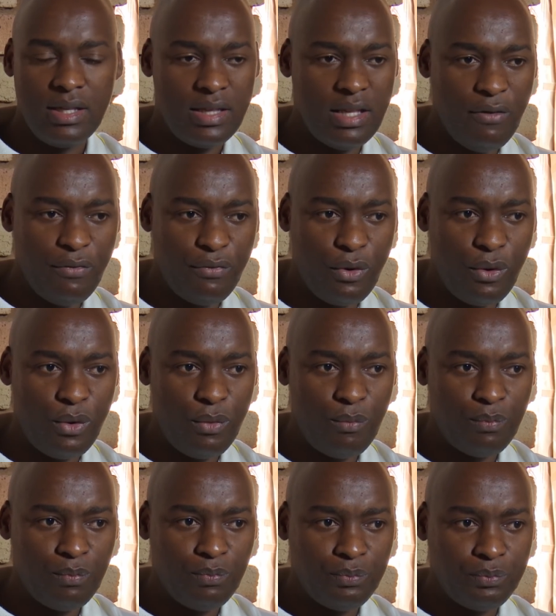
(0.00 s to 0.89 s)

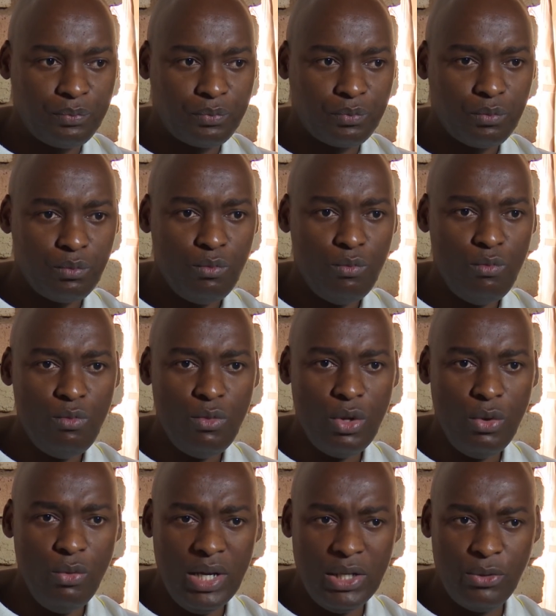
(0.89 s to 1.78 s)
Therefore,
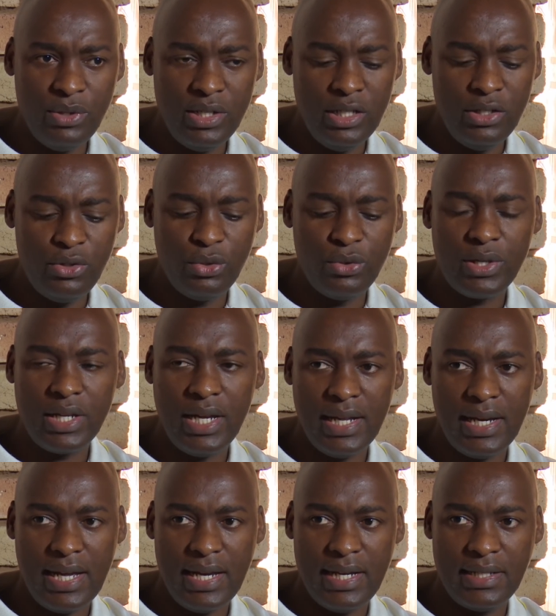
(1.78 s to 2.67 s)
what we need to
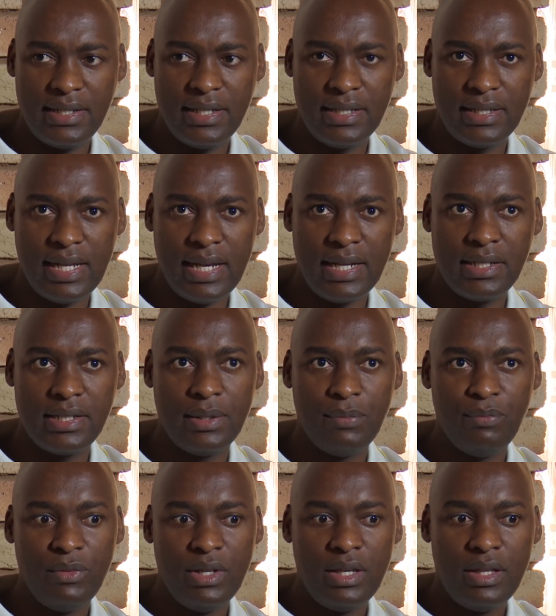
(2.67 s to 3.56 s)
realize is that
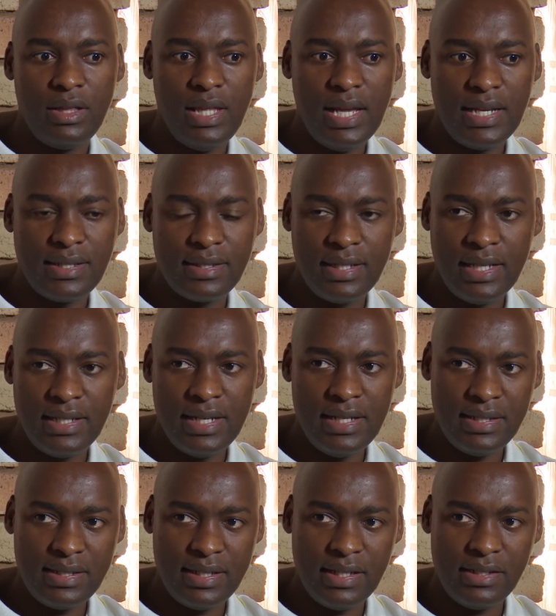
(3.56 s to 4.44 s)
there are
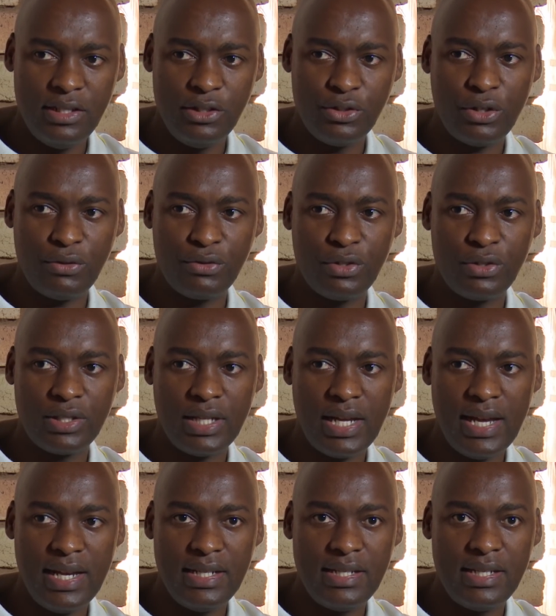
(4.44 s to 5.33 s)
certain sections of
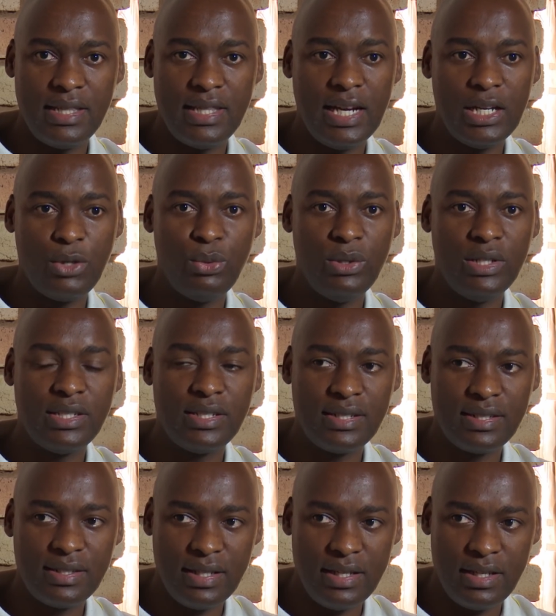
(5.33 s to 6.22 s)
society that will
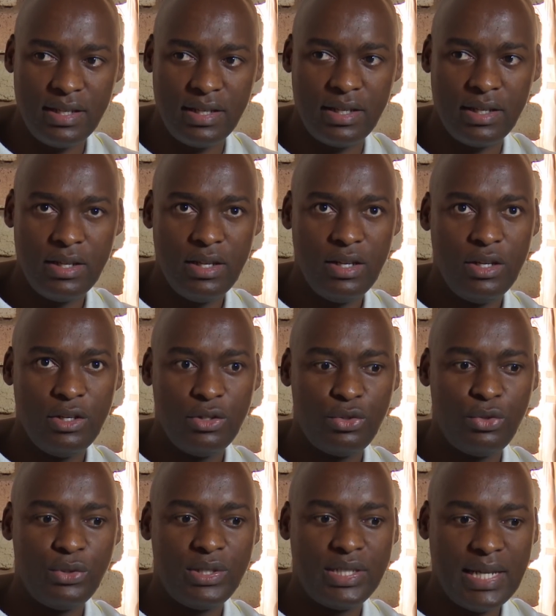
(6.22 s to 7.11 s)
seek
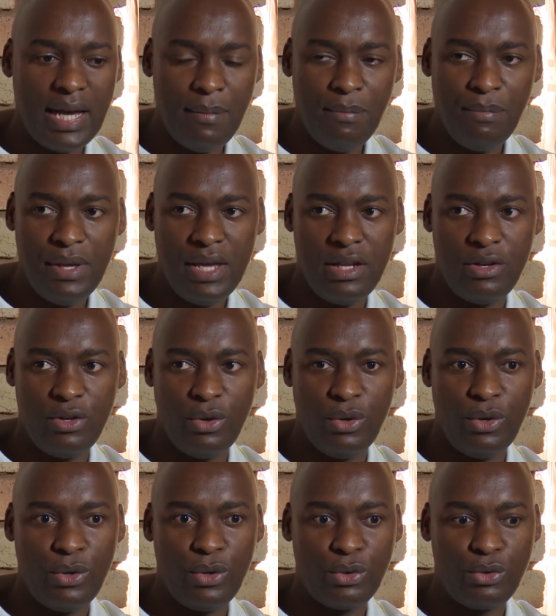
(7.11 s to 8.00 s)
to dampen
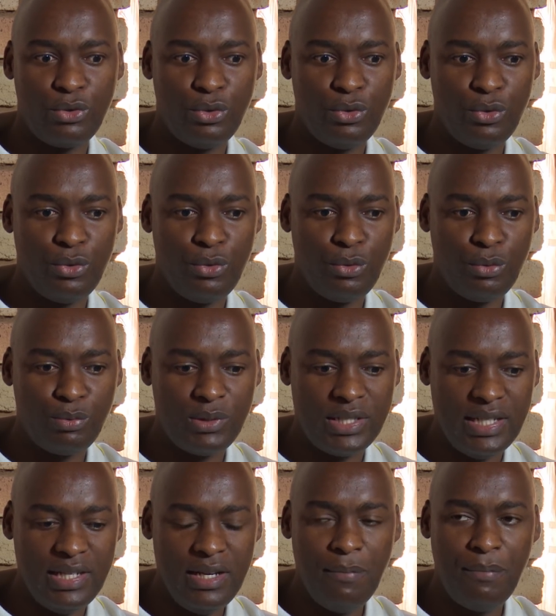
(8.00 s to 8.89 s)
or to
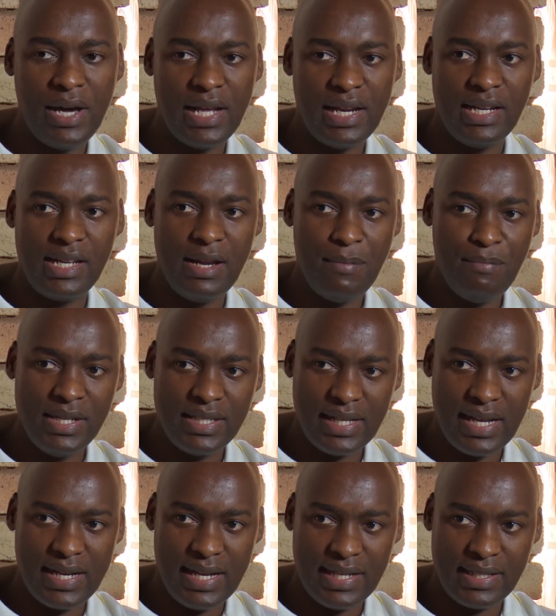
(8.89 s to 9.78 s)
deliberately
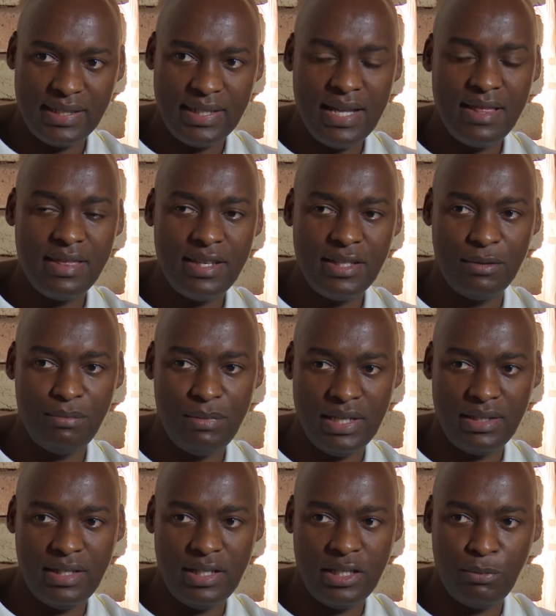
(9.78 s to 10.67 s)
misunderstand this
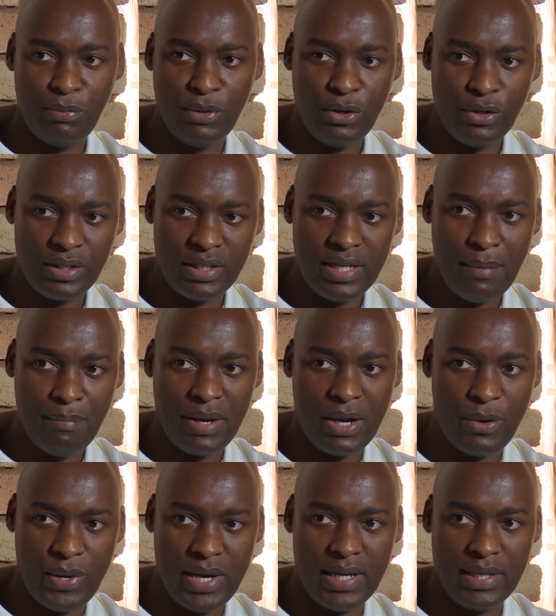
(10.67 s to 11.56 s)
message because,
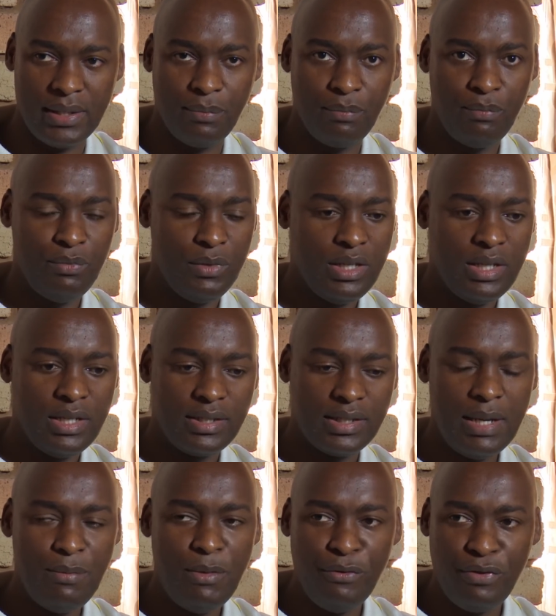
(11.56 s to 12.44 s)
number one,
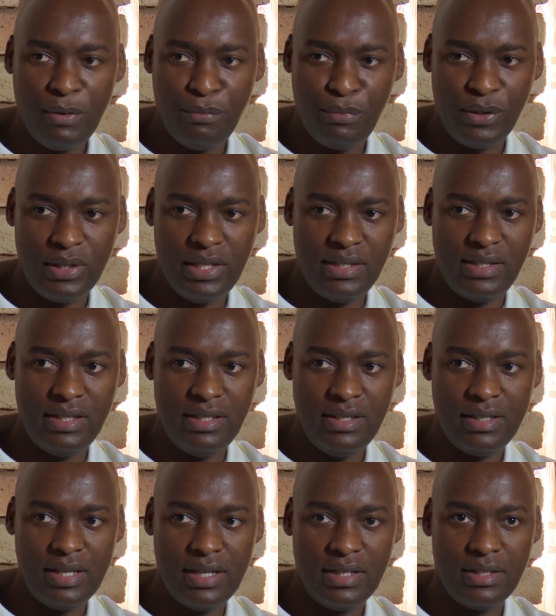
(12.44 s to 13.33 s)
some of the
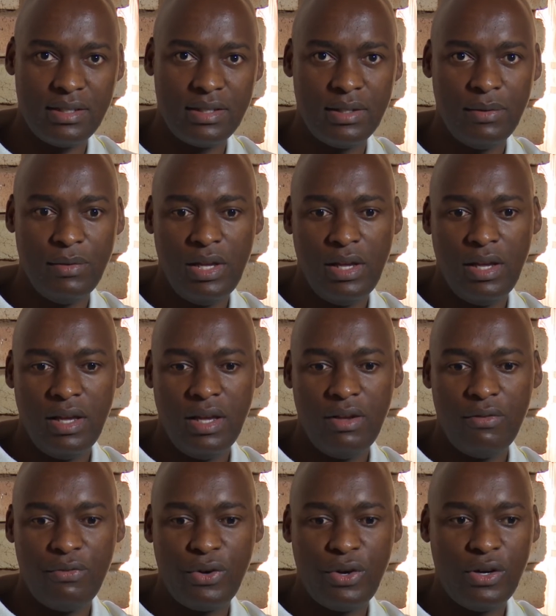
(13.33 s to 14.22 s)
politicians
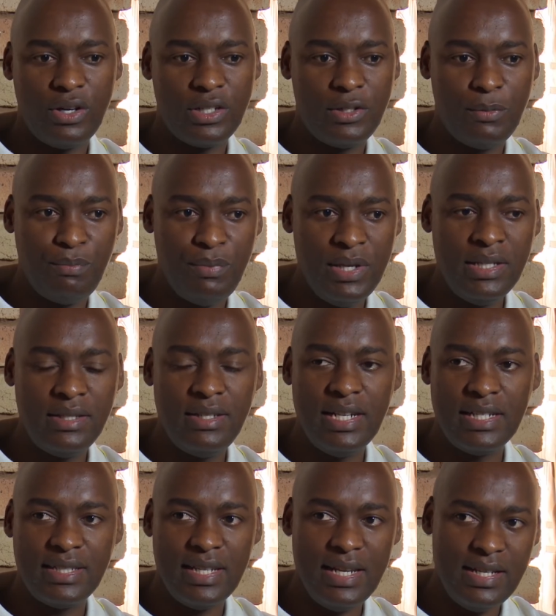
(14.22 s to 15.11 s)
have got
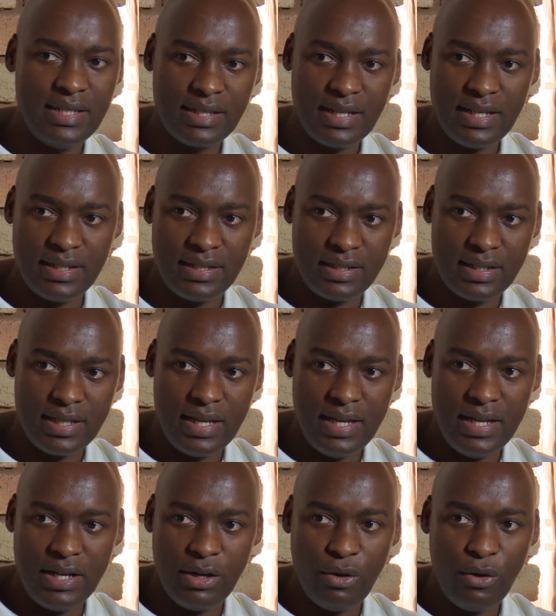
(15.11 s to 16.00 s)
business interests
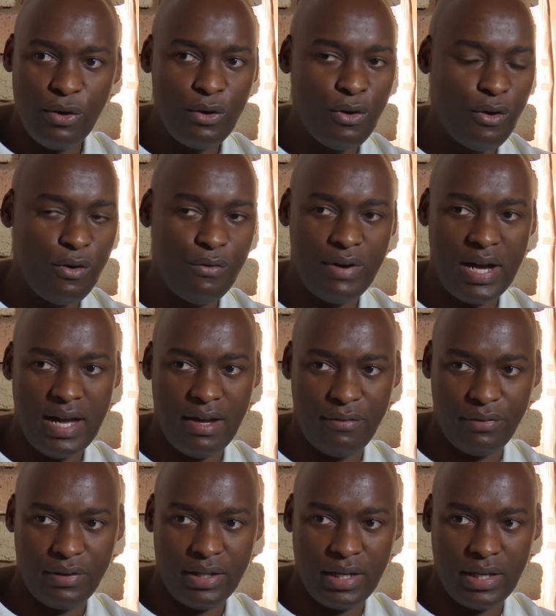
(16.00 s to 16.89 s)
in all over
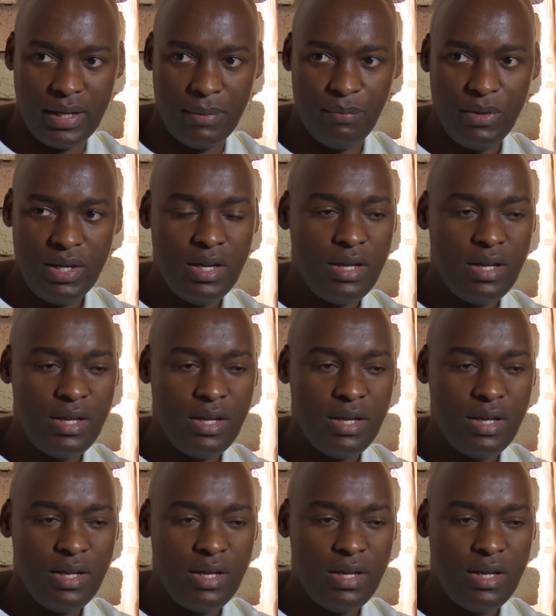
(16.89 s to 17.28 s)
Africa.